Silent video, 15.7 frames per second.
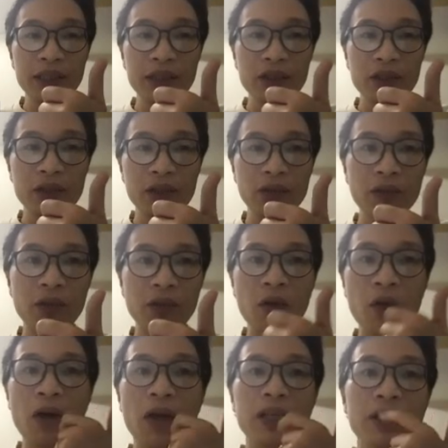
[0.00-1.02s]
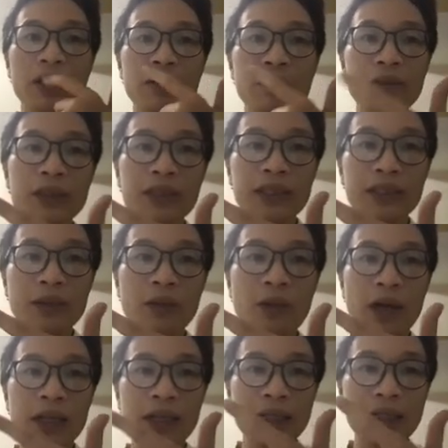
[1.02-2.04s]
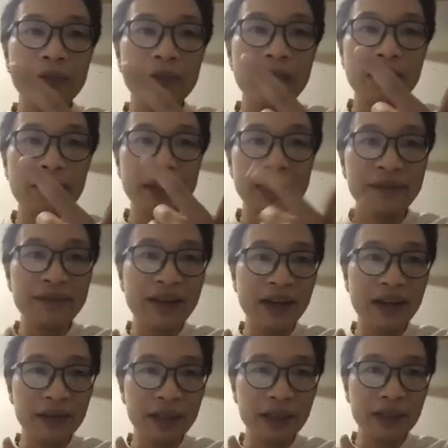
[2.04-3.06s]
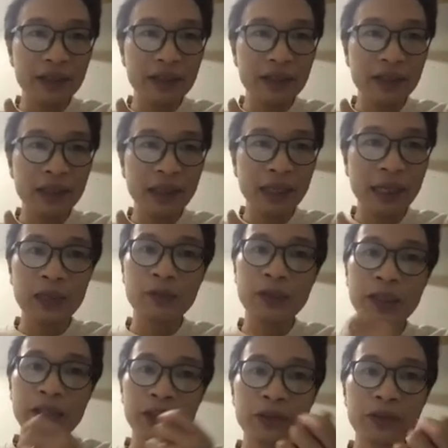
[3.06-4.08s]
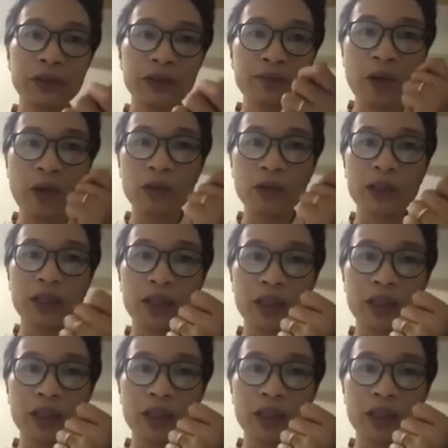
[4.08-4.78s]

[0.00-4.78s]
C2 or u is C1, then we have invariance, and we use both